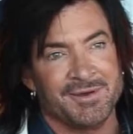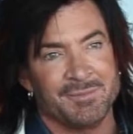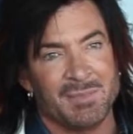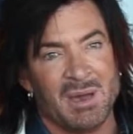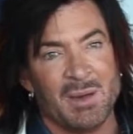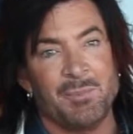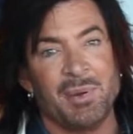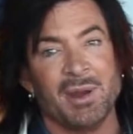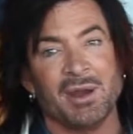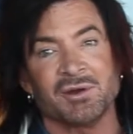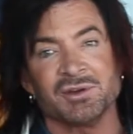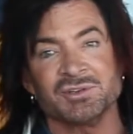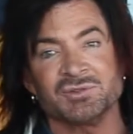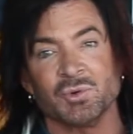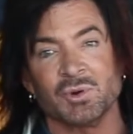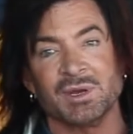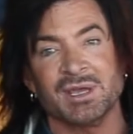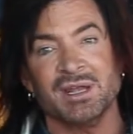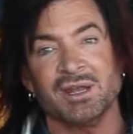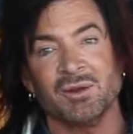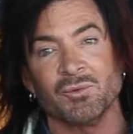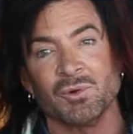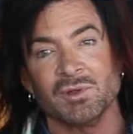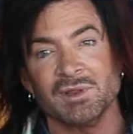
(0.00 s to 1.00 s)
My parents were
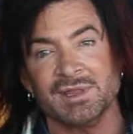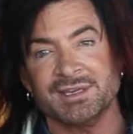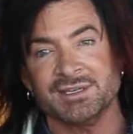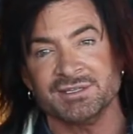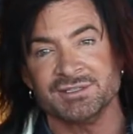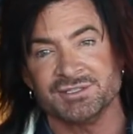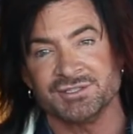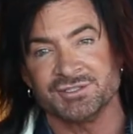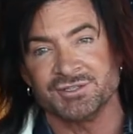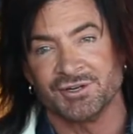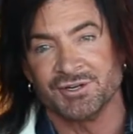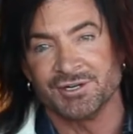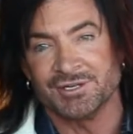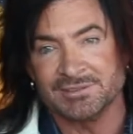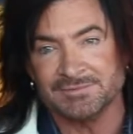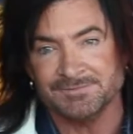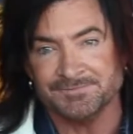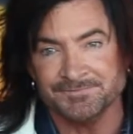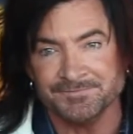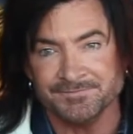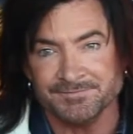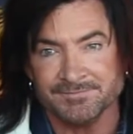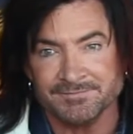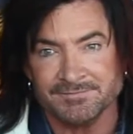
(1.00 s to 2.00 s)
getting really concerned.
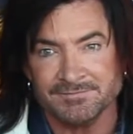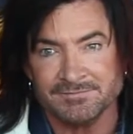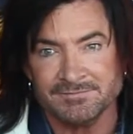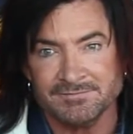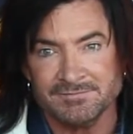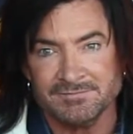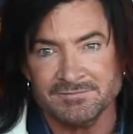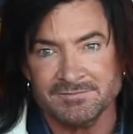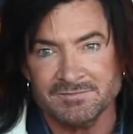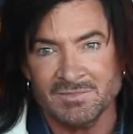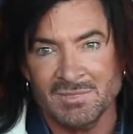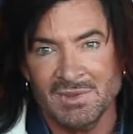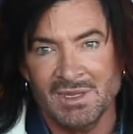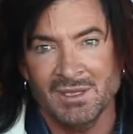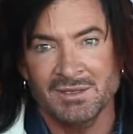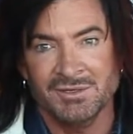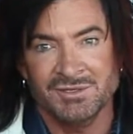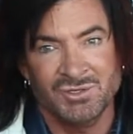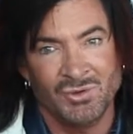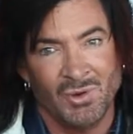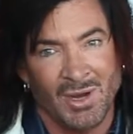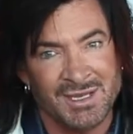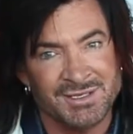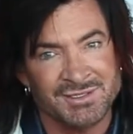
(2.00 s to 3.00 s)

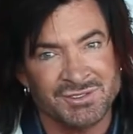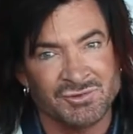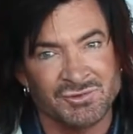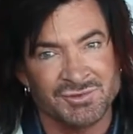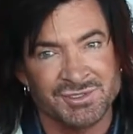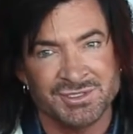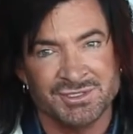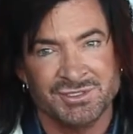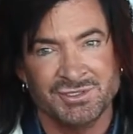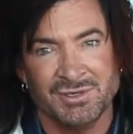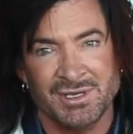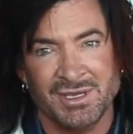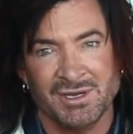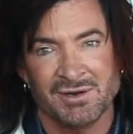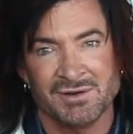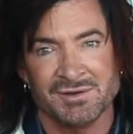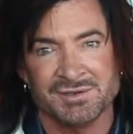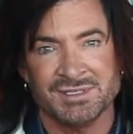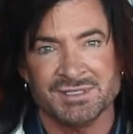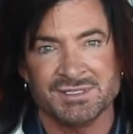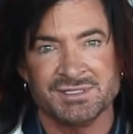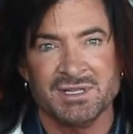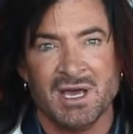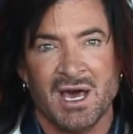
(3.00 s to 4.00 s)
2 high schools in 2
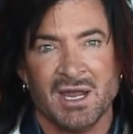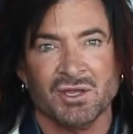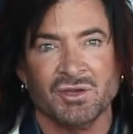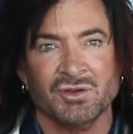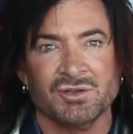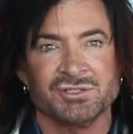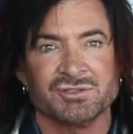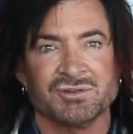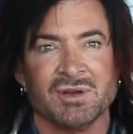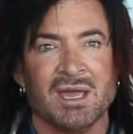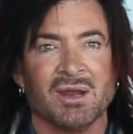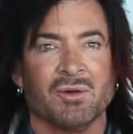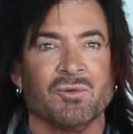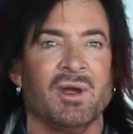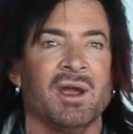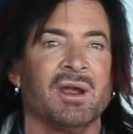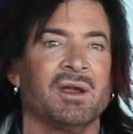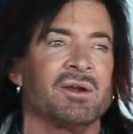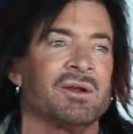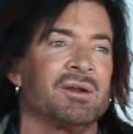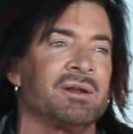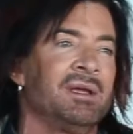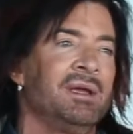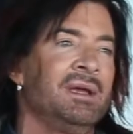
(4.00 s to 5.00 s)
years is not a good track
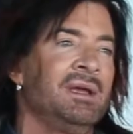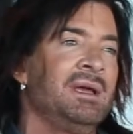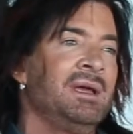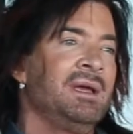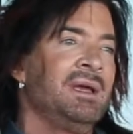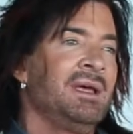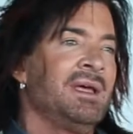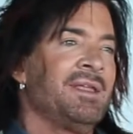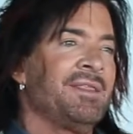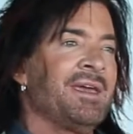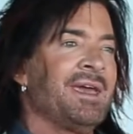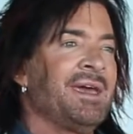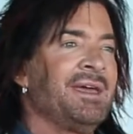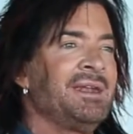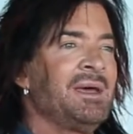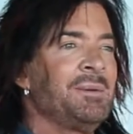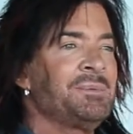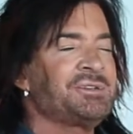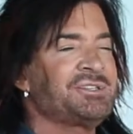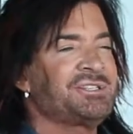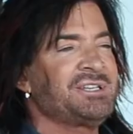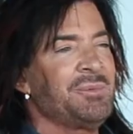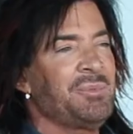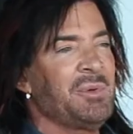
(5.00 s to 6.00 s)
record. They ended
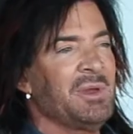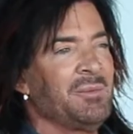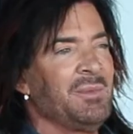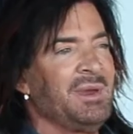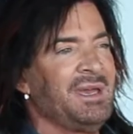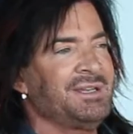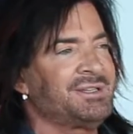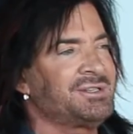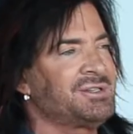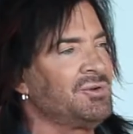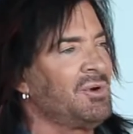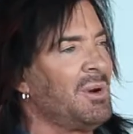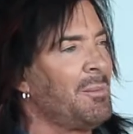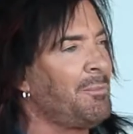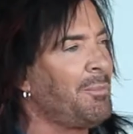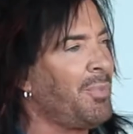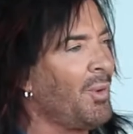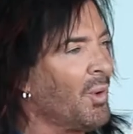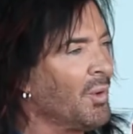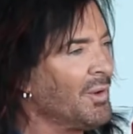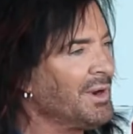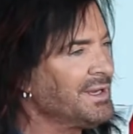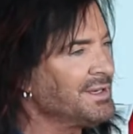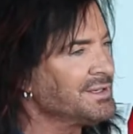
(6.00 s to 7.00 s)
up shipping me to a
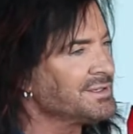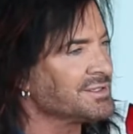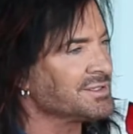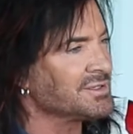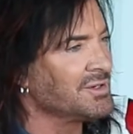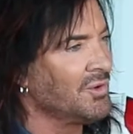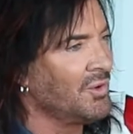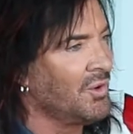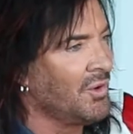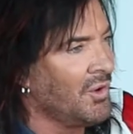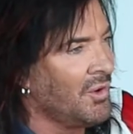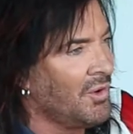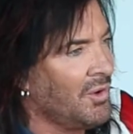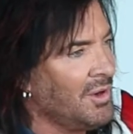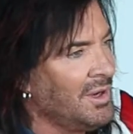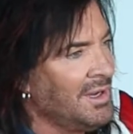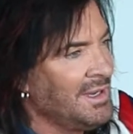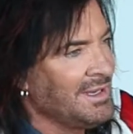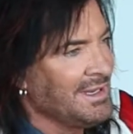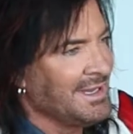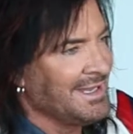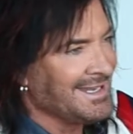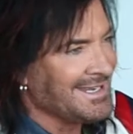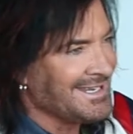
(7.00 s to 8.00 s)
boarding school
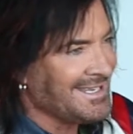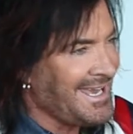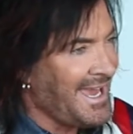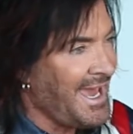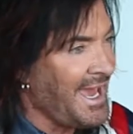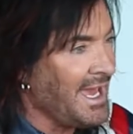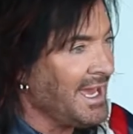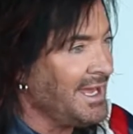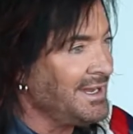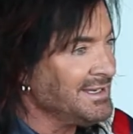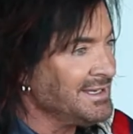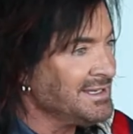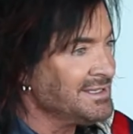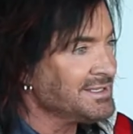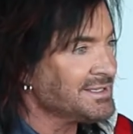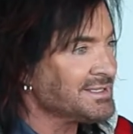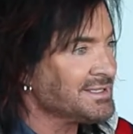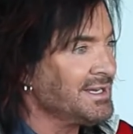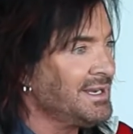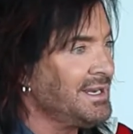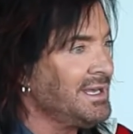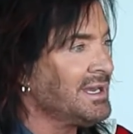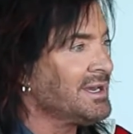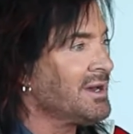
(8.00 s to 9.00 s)
in Canyon
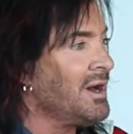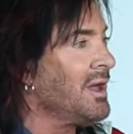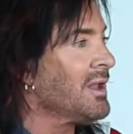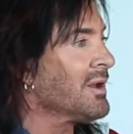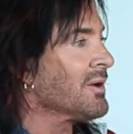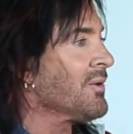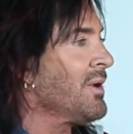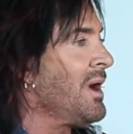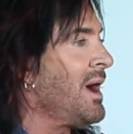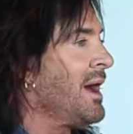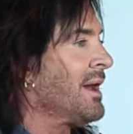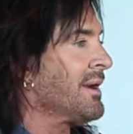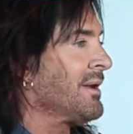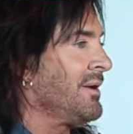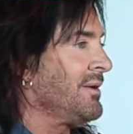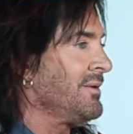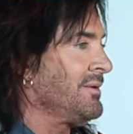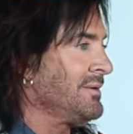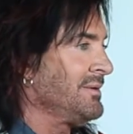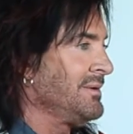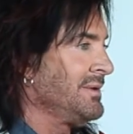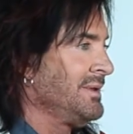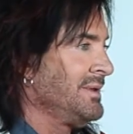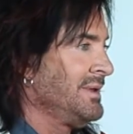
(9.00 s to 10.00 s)
City, Colorado,
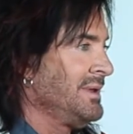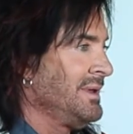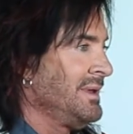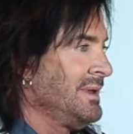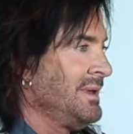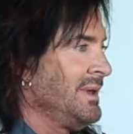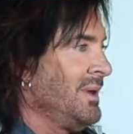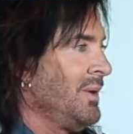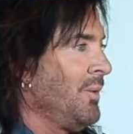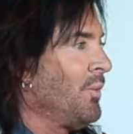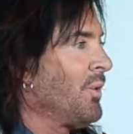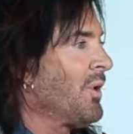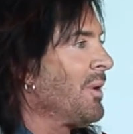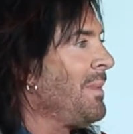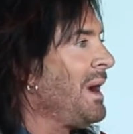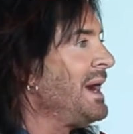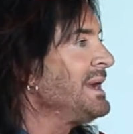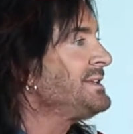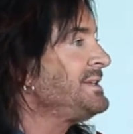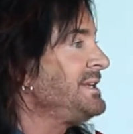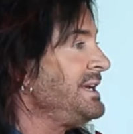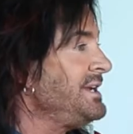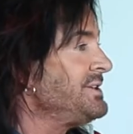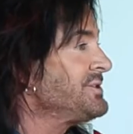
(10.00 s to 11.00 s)
where my
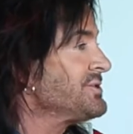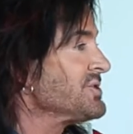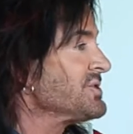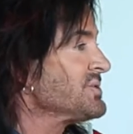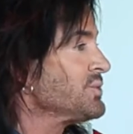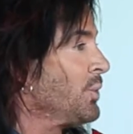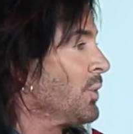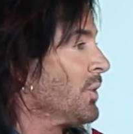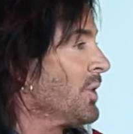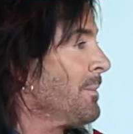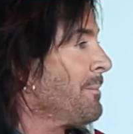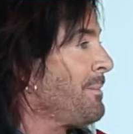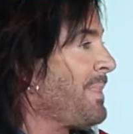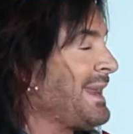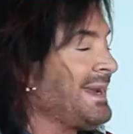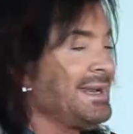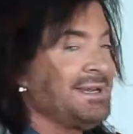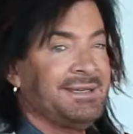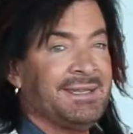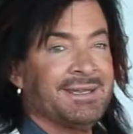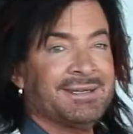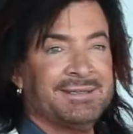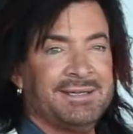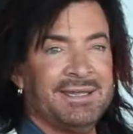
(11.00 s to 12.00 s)
teachers were
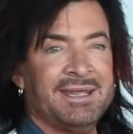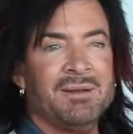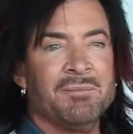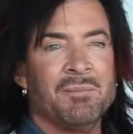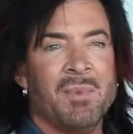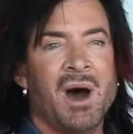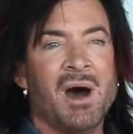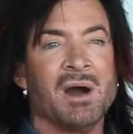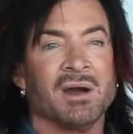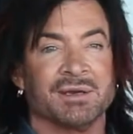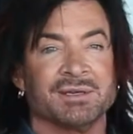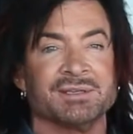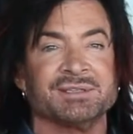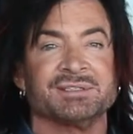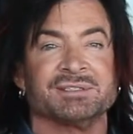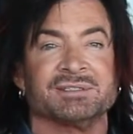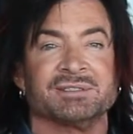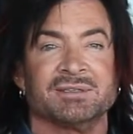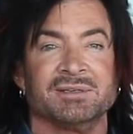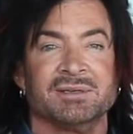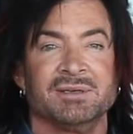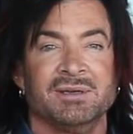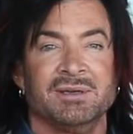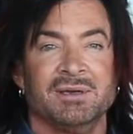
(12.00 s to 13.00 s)
Benedictine monks
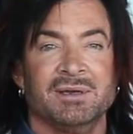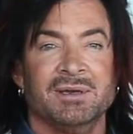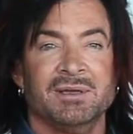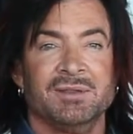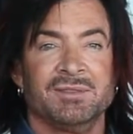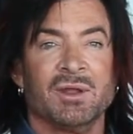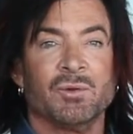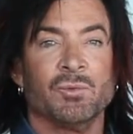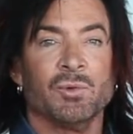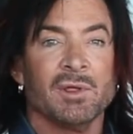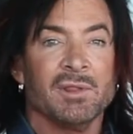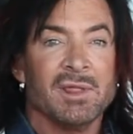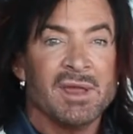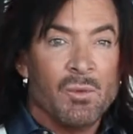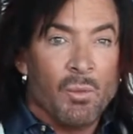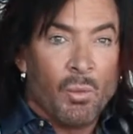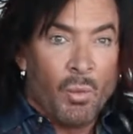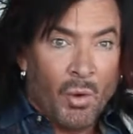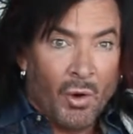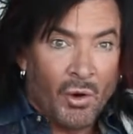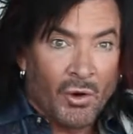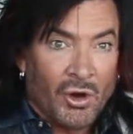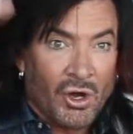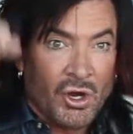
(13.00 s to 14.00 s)
that really
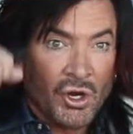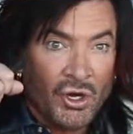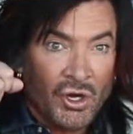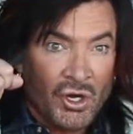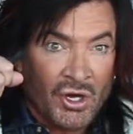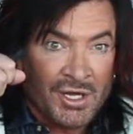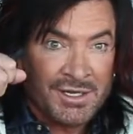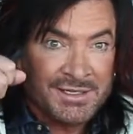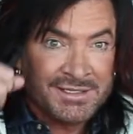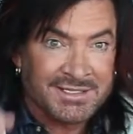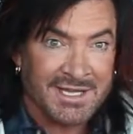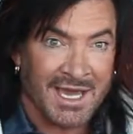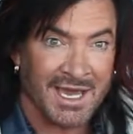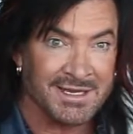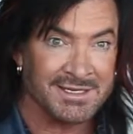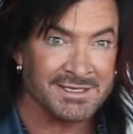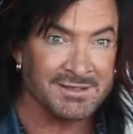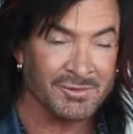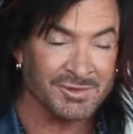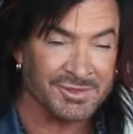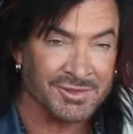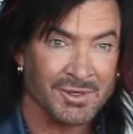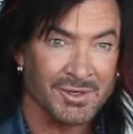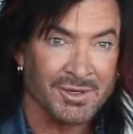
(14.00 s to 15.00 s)
wore a hood tied
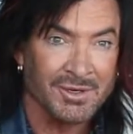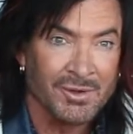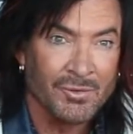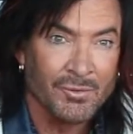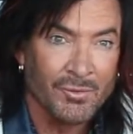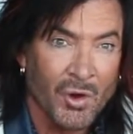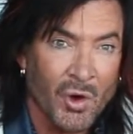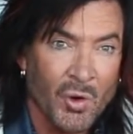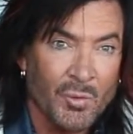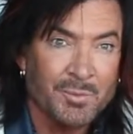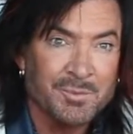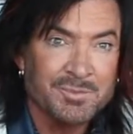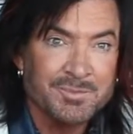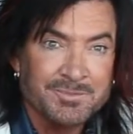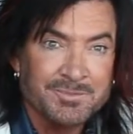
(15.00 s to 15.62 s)
with a rope